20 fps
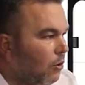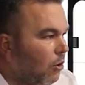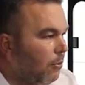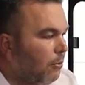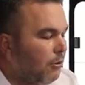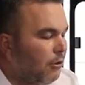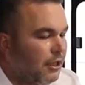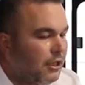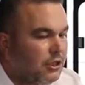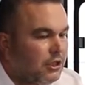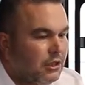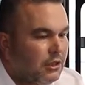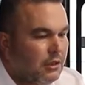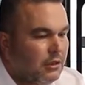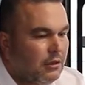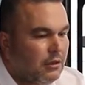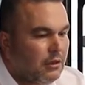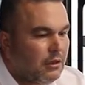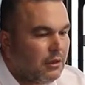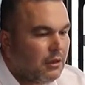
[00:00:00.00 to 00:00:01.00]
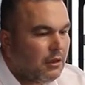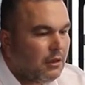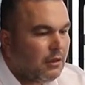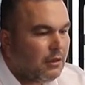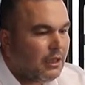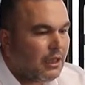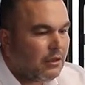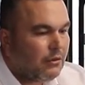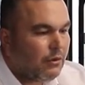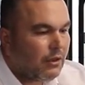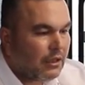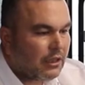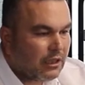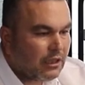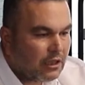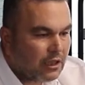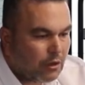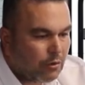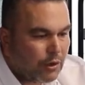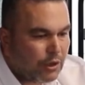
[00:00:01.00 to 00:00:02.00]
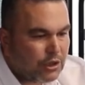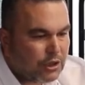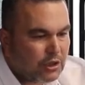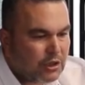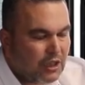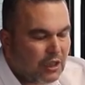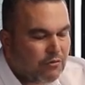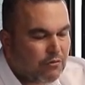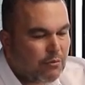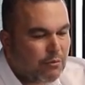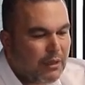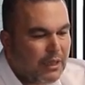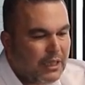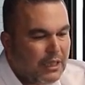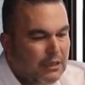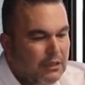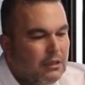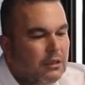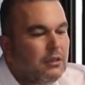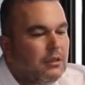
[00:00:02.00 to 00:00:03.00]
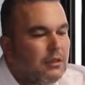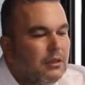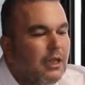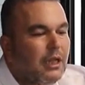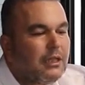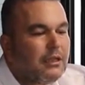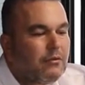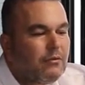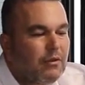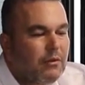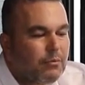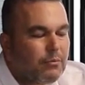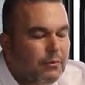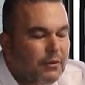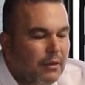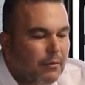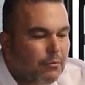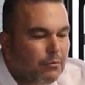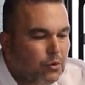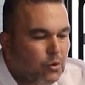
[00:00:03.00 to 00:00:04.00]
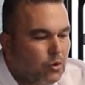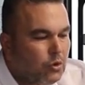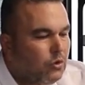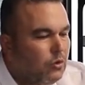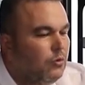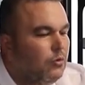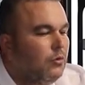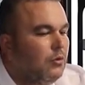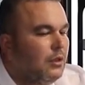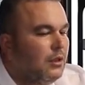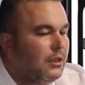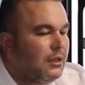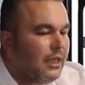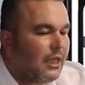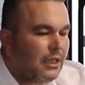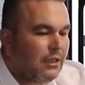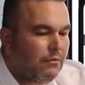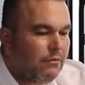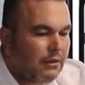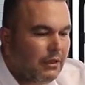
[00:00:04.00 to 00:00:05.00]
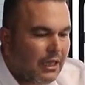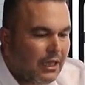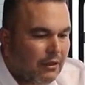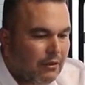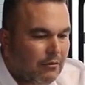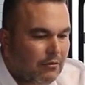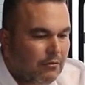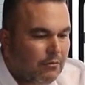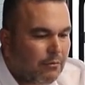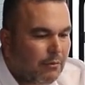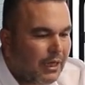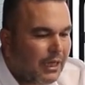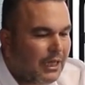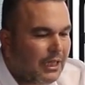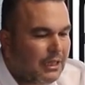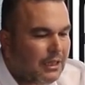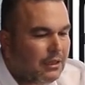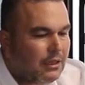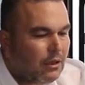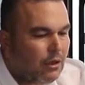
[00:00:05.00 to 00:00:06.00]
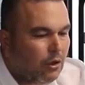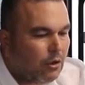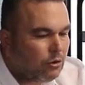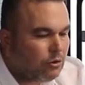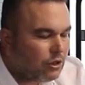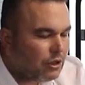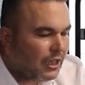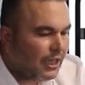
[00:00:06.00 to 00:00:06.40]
operation, that an intervention that we made, that we can prove that we have made on